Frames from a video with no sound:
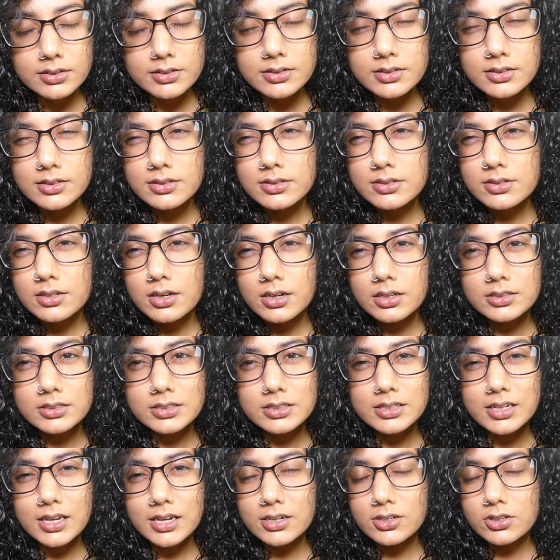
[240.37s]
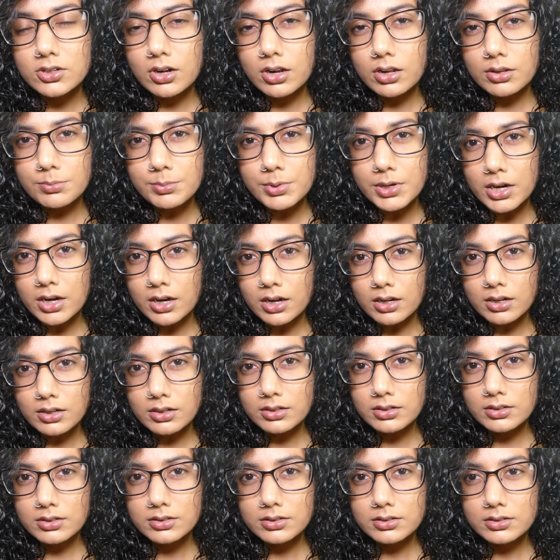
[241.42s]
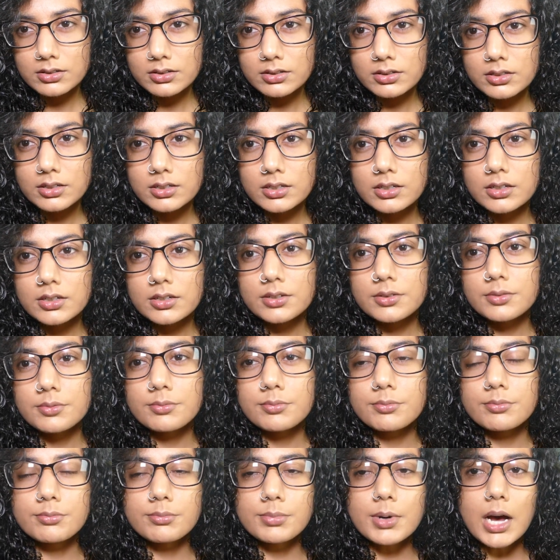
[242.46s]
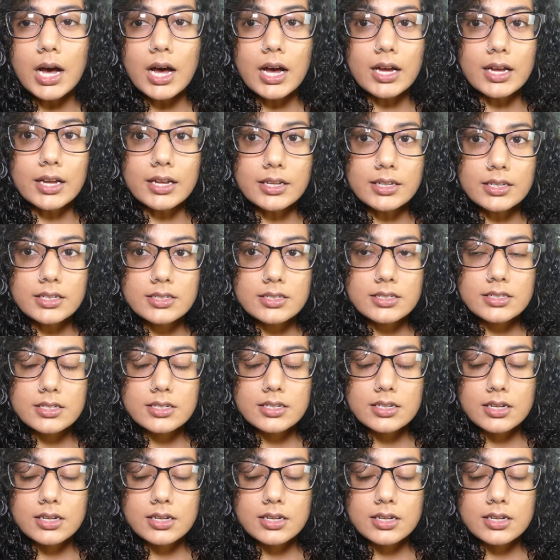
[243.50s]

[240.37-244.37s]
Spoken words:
is not an end all be all, but